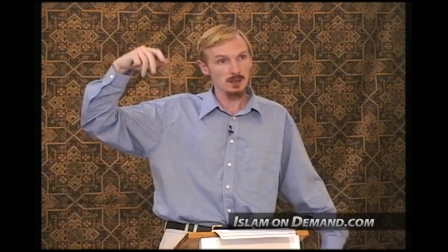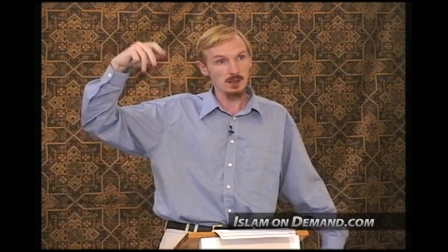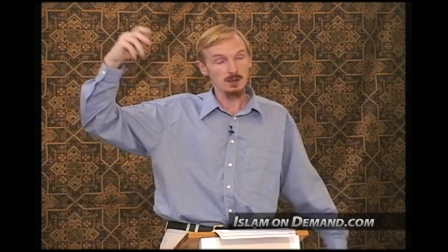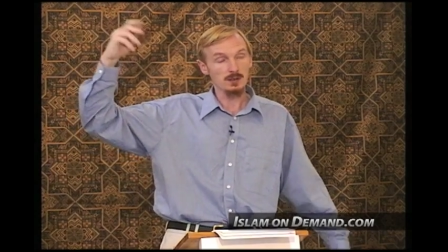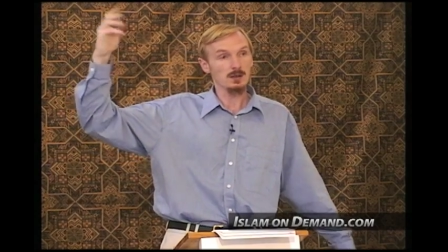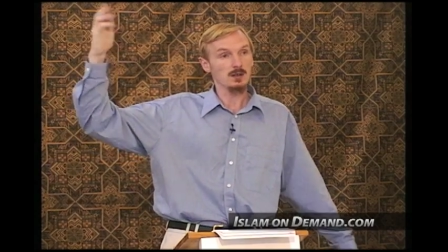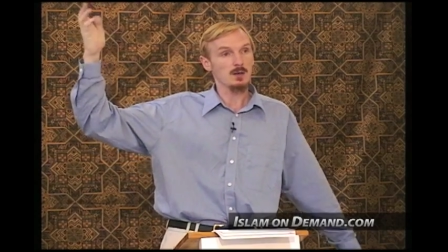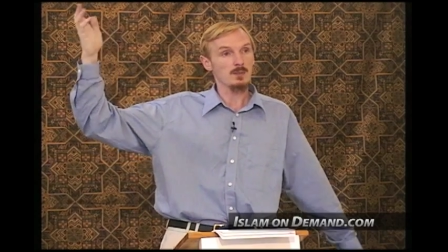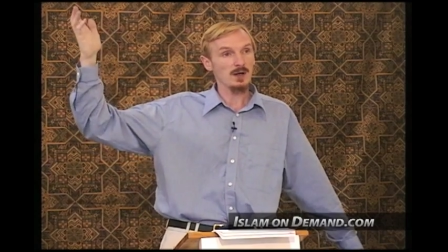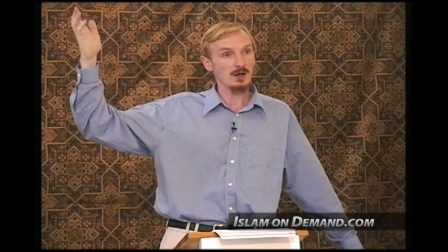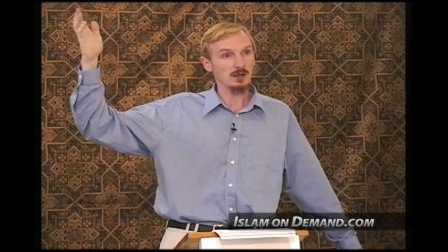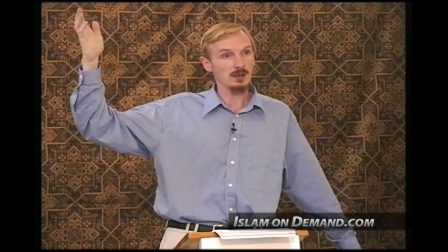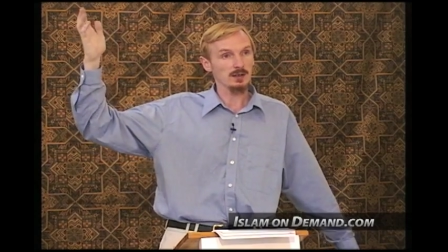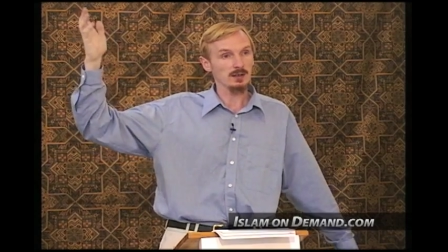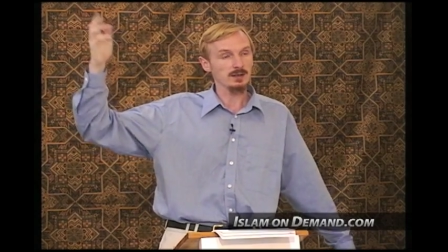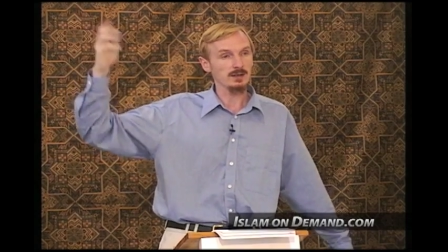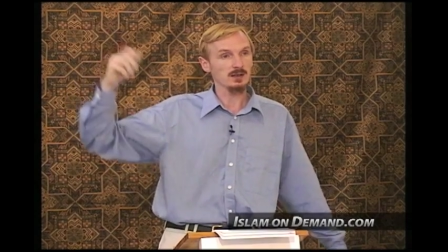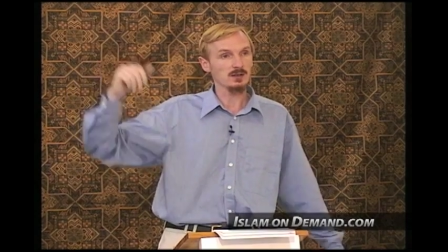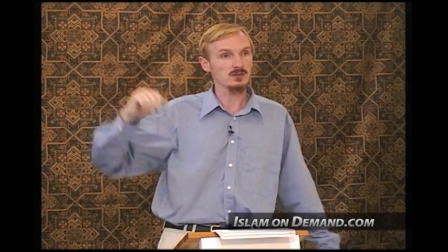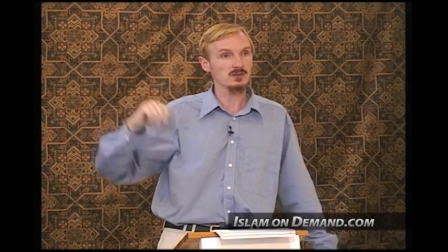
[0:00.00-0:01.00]
in
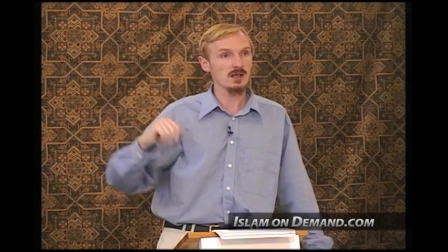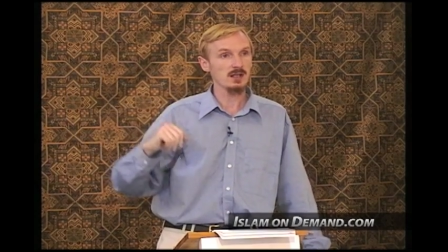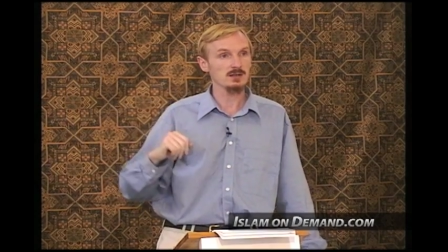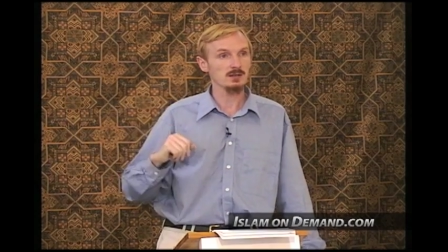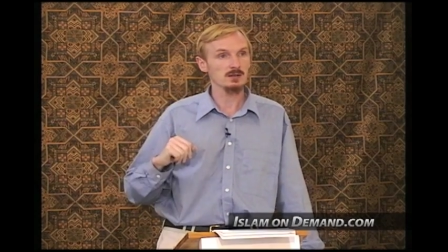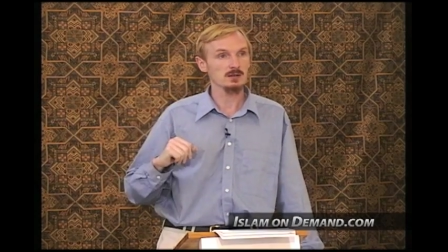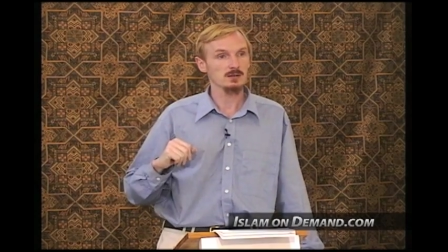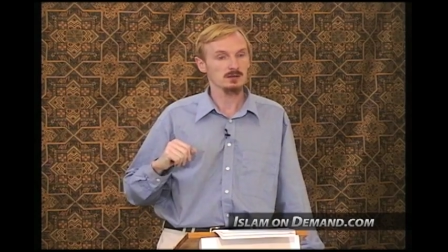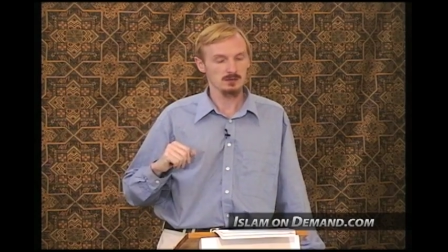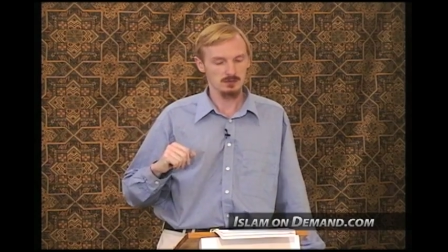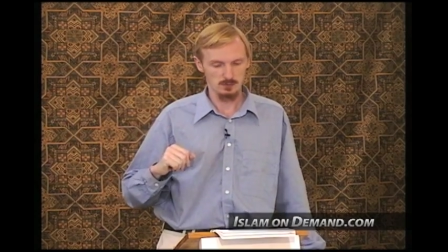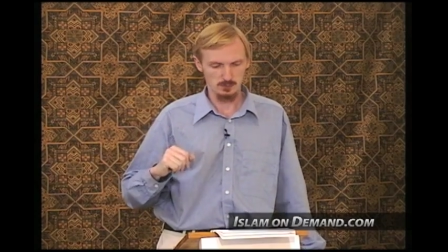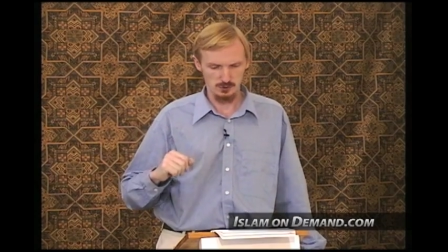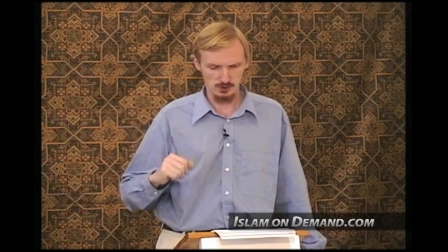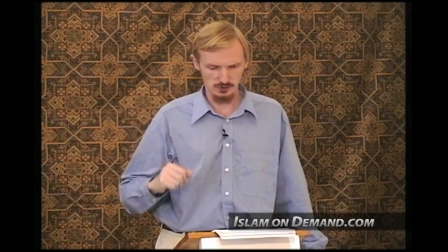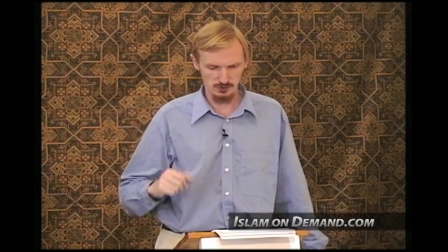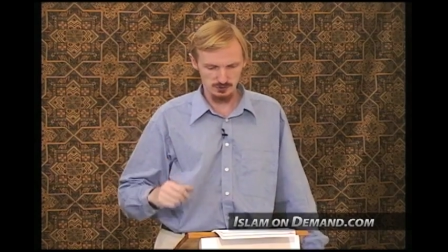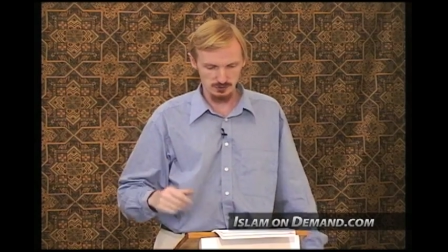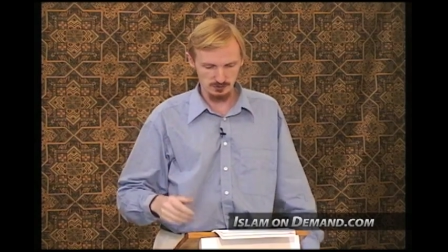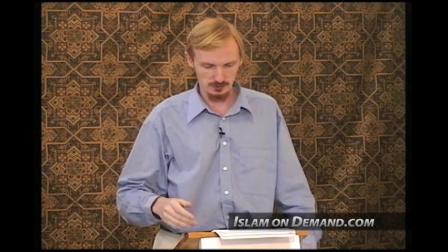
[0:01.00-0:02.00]
apparently ecstatic
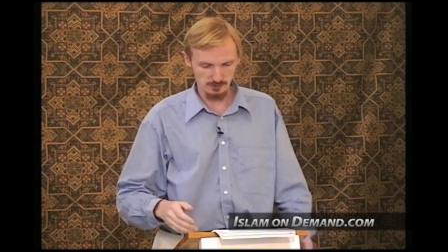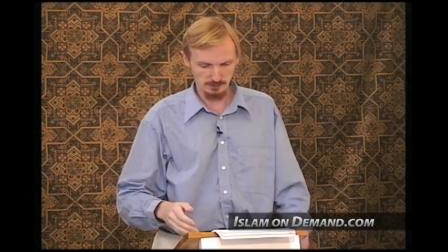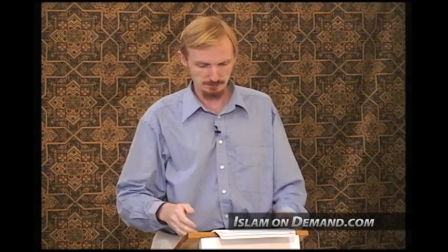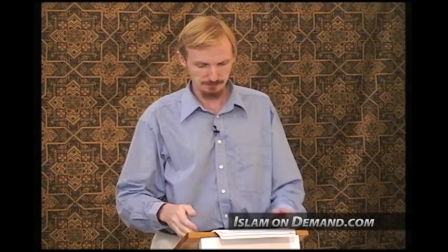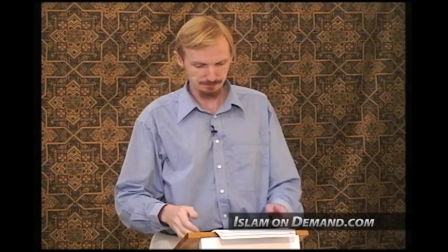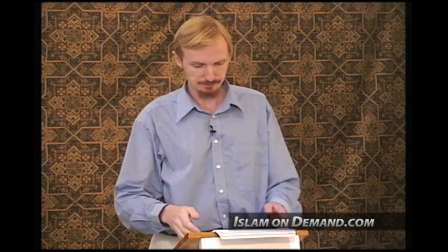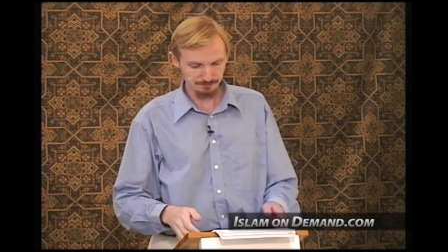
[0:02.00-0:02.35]
postures.